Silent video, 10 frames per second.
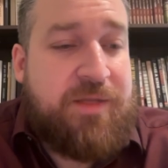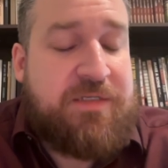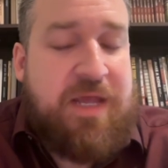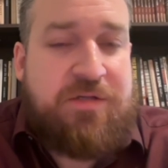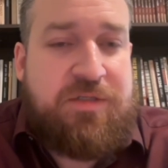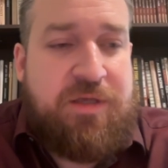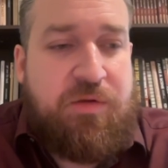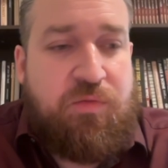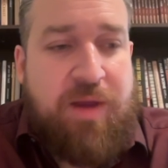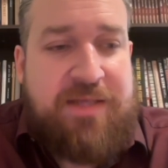It's actually
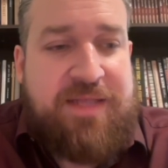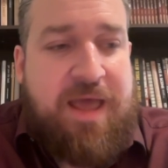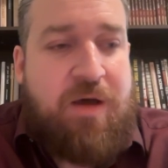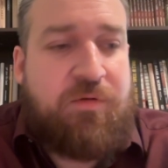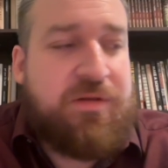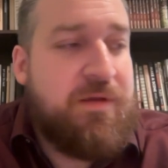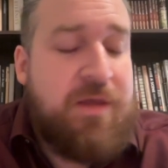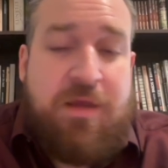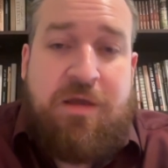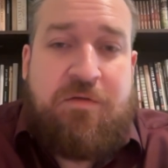going to rent out
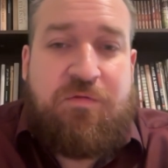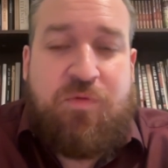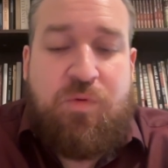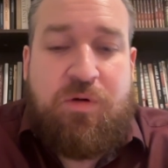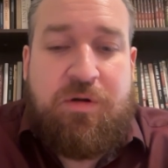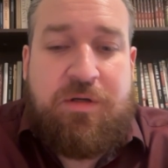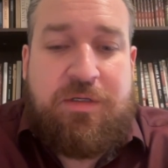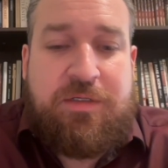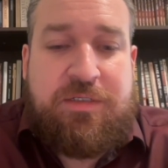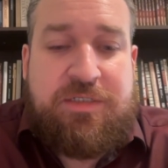for
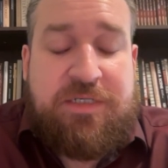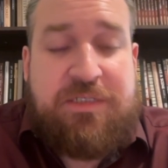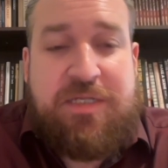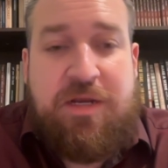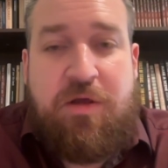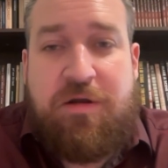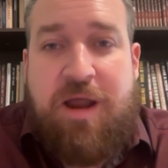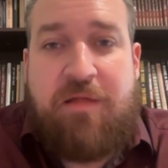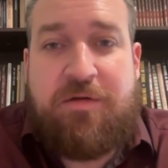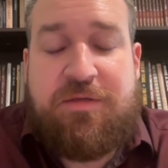
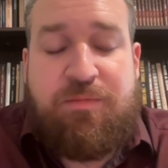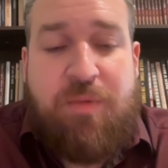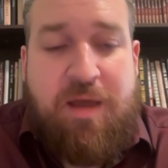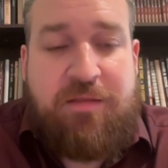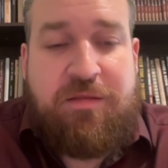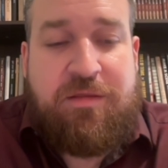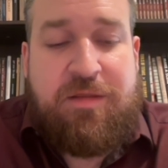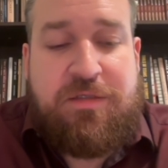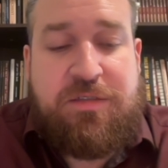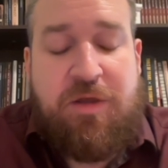$1,600 a month.
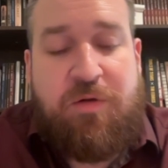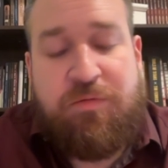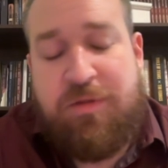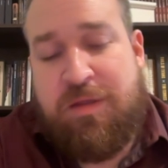So